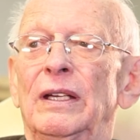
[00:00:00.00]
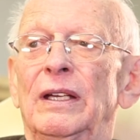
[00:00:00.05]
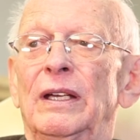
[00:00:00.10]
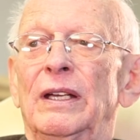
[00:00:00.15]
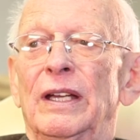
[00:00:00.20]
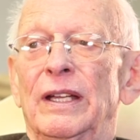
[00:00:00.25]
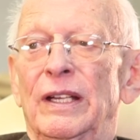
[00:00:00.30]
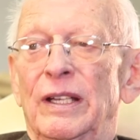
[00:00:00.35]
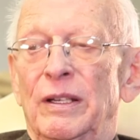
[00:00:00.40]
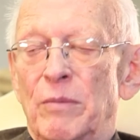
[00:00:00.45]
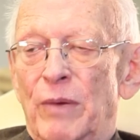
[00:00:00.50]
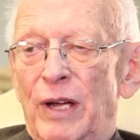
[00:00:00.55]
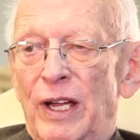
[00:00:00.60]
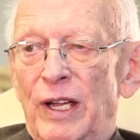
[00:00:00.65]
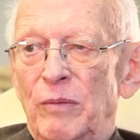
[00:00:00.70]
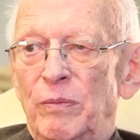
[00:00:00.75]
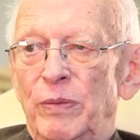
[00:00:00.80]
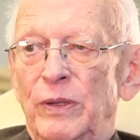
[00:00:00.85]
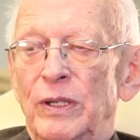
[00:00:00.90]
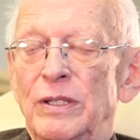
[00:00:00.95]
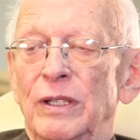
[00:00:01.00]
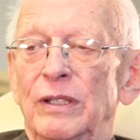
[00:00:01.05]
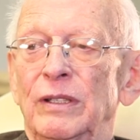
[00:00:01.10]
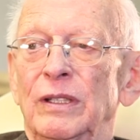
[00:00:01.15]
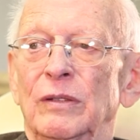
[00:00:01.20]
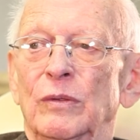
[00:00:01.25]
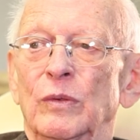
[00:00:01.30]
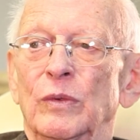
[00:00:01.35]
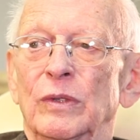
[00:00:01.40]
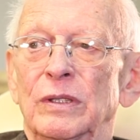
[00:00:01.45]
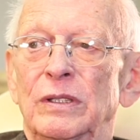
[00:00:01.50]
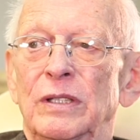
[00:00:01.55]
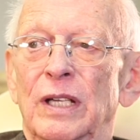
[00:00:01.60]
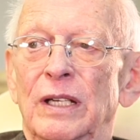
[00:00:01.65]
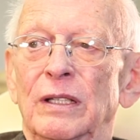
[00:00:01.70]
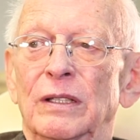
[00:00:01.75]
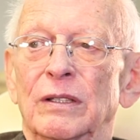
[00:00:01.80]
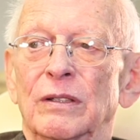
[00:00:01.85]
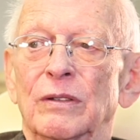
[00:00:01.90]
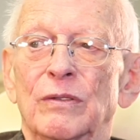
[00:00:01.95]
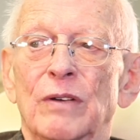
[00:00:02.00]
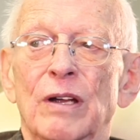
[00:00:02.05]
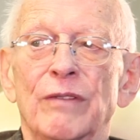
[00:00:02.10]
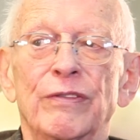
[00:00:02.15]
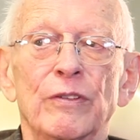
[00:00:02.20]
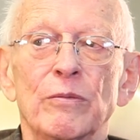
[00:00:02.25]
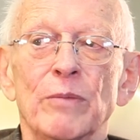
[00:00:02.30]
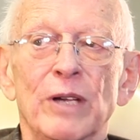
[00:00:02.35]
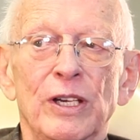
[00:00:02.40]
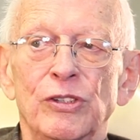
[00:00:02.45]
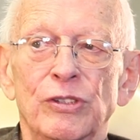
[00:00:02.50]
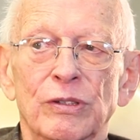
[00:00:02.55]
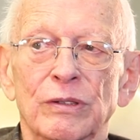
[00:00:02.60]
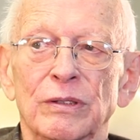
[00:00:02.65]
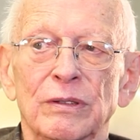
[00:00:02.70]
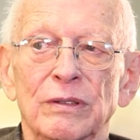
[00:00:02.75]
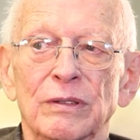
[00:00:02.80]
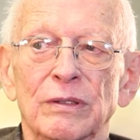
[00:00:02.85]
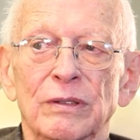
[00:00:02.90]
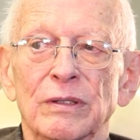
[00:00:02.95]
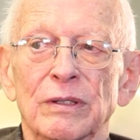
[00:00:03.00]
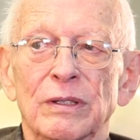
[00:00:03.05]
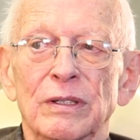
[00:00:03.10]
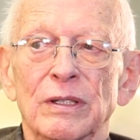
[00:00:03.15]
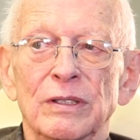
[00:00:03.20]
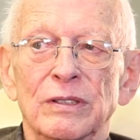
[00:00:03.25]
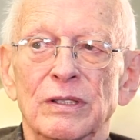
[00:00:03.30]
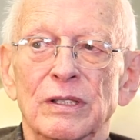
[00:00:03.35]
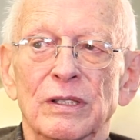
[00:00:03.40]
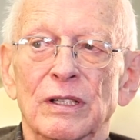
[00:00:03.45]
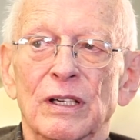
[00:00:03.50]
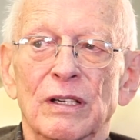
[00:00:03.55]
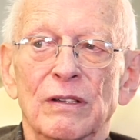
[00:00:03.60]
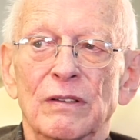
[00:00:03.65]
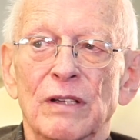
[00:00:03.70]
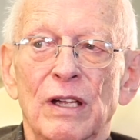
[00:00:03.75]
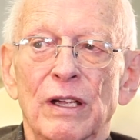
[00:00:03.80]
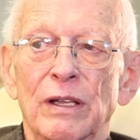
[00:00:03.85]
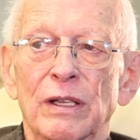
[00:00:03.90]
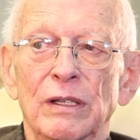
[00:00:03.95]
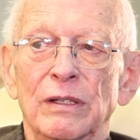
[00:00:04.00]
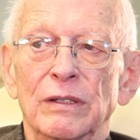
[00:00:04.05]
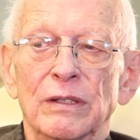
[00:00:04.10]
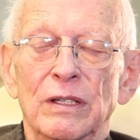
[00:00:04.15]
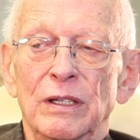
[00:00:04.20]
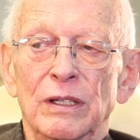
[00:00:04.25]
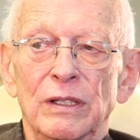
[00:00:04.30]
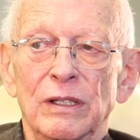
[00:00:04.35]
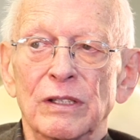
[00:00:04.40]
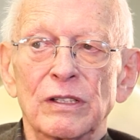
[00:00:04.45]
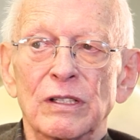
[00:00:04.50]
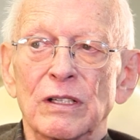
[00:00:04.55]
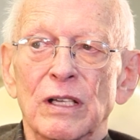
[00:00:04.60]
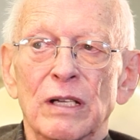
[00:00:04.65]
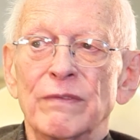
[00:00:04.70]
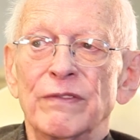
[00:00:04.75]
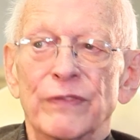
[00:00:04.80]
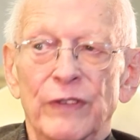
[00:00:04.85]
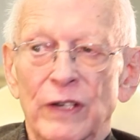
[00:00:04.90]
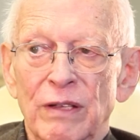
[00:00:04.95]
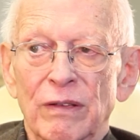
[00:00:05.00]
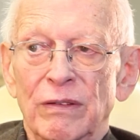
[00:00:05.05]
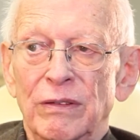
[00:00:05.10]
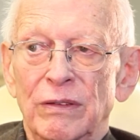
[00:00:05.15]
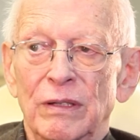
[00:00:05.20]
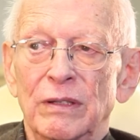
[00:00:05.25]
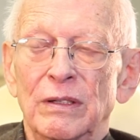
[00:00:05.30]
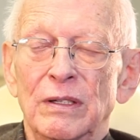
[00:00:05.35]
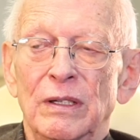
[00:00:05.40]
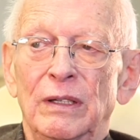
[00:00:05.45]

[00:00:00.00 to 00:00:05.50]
and in my opinion, it would take a reformation, is the in the Islam faith